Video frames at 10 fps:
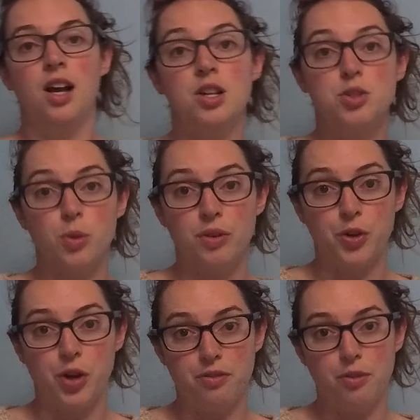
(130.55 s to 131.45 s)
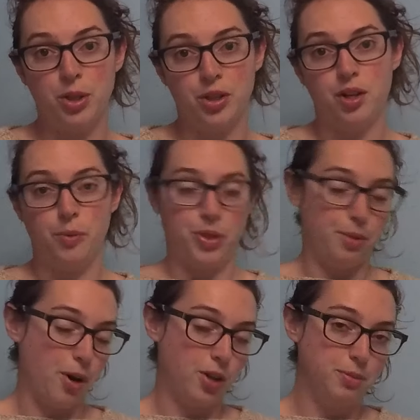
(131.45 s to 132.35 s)
So if you're not familiar with the
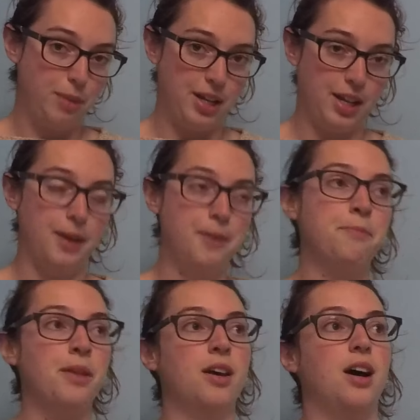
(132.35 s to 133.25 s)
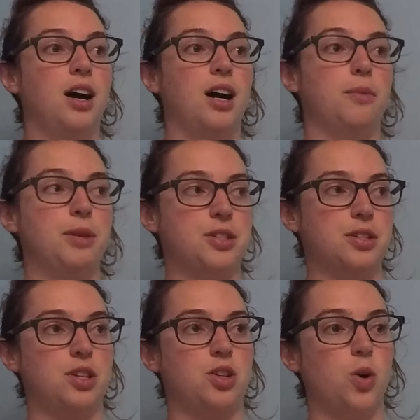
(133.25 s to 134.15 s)
Marled Mania, it's
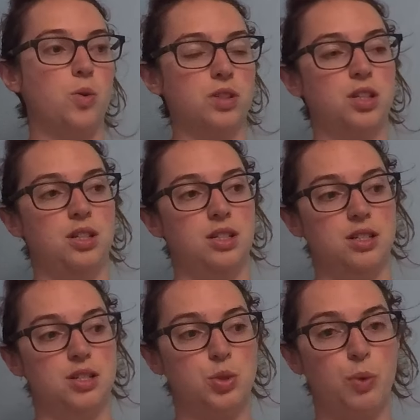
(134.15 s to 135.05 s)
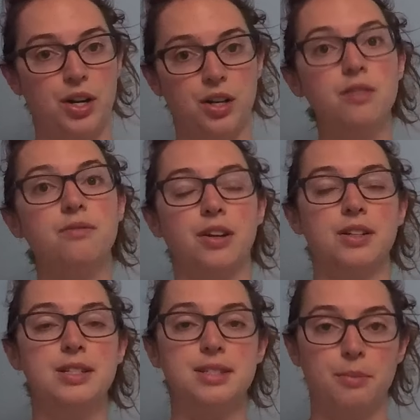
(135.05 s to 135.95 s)
a yoked sweater,
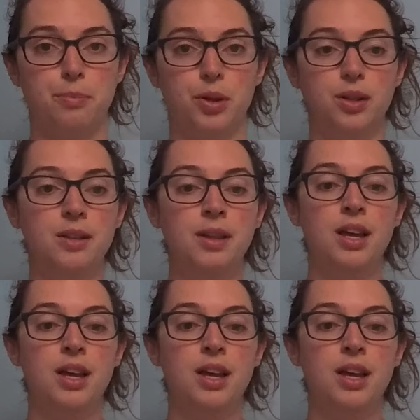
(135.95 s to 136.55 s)
very simple.